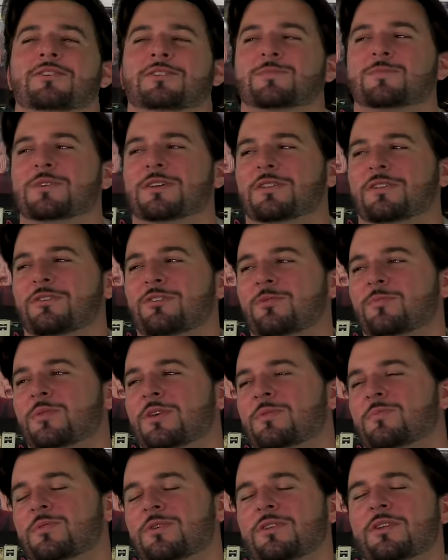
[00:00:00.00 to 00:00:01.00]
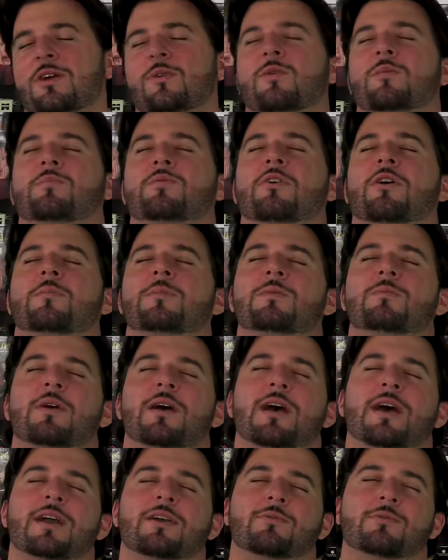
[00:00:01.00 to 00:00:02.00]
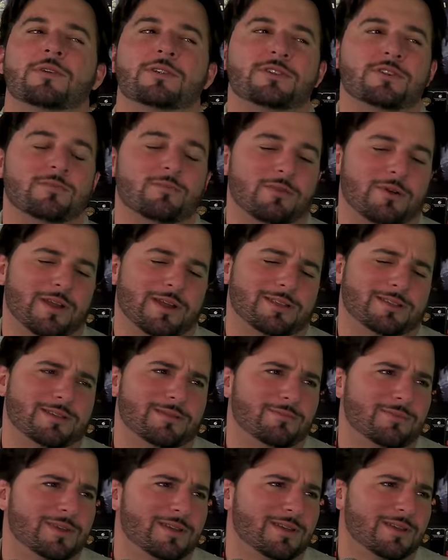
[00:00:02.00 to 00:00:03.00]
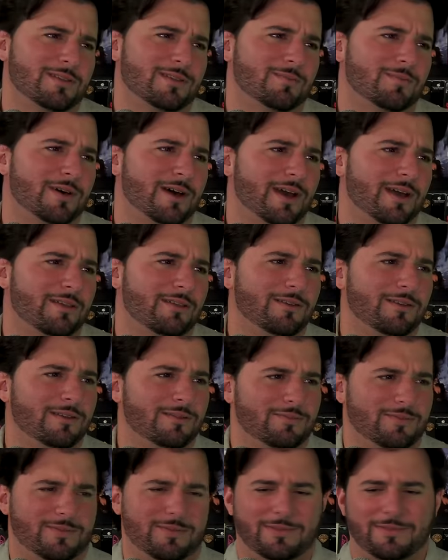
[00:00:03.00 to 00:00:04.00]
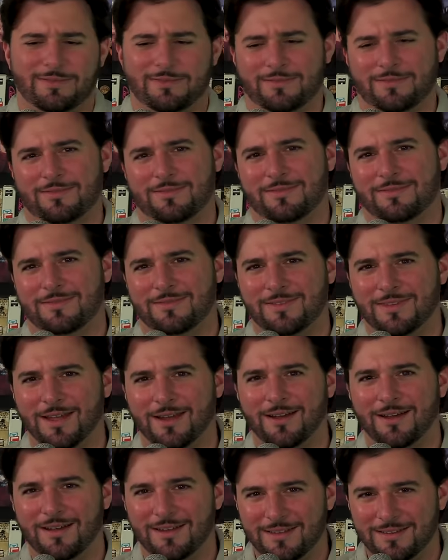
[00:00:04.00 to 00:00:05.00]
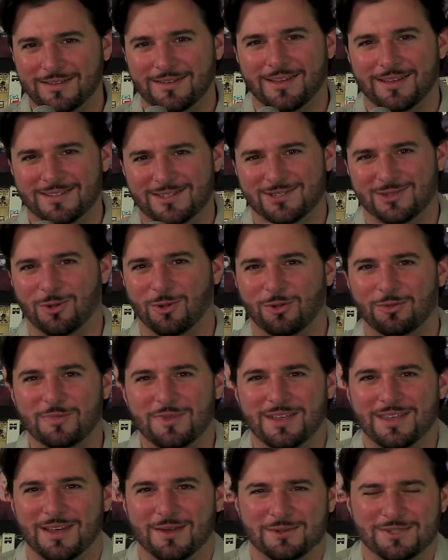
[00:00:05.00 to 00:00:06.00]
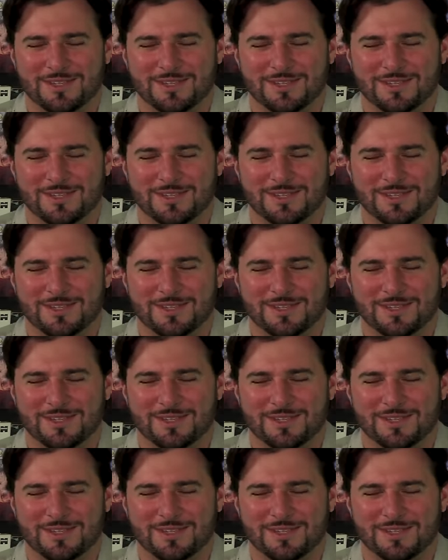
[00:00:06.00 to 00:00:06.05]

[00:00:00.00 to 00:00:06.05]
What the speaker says: It lost me a little bit, but you know what brought me back? Richard Branson being the pilot. Done. I sold me. I